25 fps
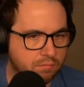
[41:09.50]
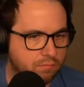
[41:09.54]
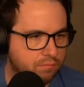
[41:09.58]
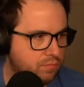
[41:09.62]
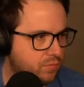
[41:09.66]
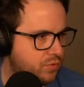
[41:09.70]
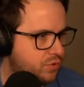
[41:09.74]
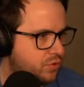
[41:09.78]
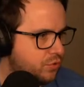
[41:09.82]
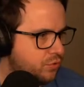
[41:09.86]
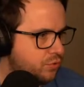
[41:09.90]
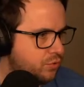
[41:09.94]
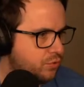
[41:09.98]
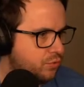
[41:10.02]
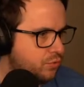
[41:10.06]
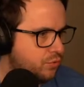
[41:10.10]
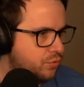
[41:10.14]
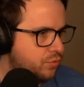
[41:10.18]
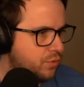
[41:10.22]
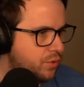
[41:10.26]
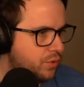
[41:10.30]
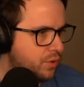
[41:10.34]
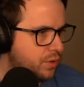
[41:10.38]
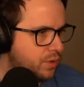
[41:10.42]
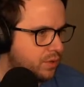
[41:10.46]

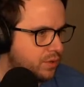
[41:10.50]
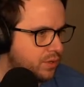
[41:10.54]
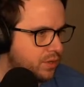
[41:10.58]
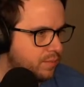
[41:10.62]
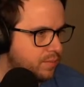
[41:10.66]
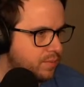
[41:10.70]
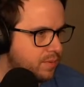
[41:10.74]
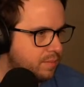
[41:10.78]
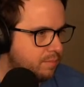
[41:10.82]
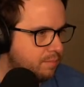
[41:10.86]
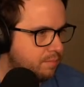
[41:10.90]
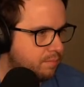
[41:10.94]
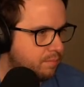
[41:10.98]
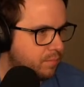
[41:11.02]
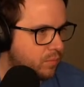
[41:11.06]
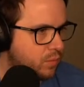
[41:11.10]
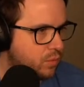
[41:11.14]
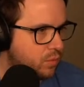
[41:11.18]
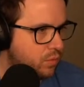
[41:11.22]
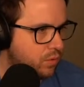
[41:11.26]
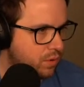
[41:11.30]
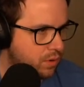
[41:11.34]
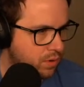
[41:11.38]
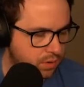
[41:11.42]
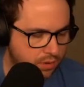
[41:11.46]
do a little bit
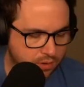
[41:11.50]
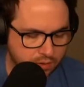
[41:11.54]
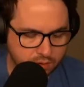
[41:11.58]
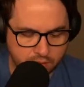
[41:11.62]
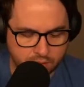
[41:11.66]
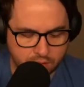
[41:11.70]
more